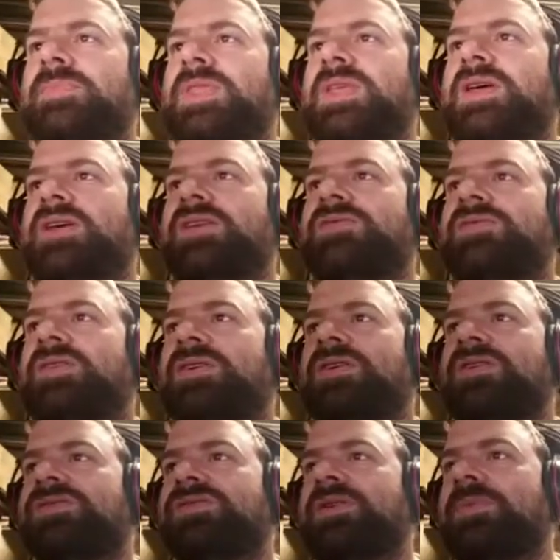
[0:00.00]
Is your
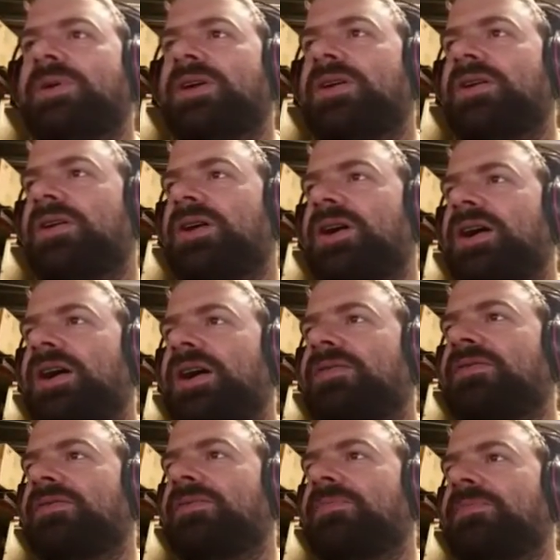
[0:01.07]
ears coming out of your
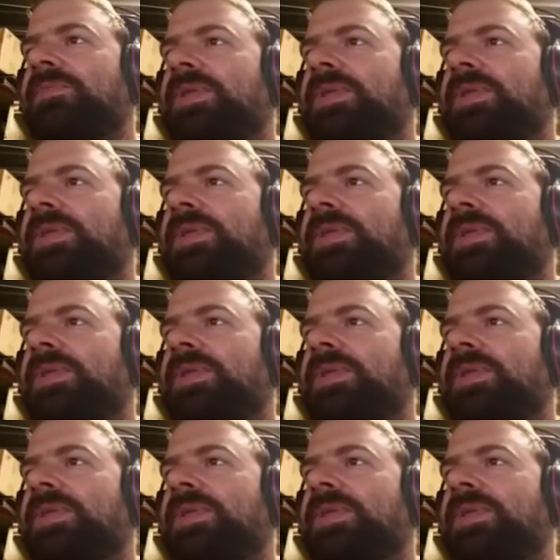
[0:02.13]
eyes?